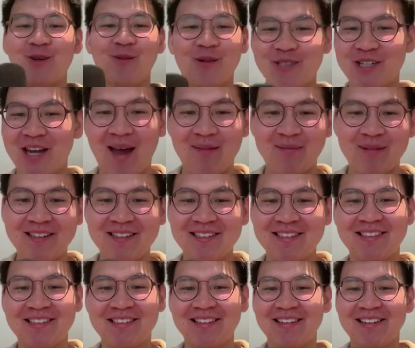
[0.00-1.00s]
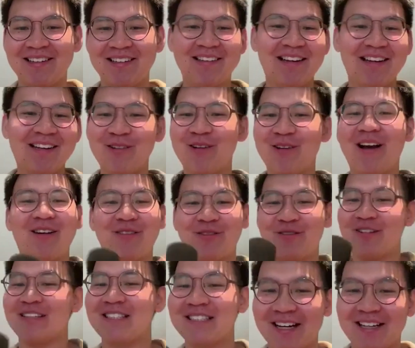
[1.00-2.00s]
much happiness, then you kind of
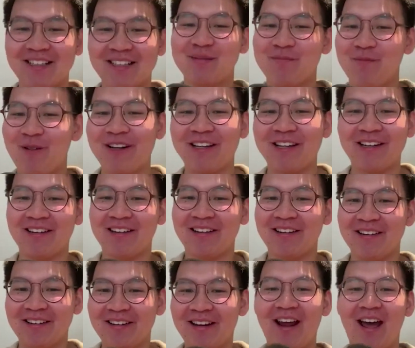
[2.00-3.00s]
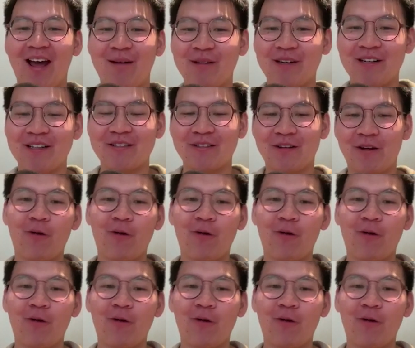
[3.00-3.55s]
start spreading that happiness.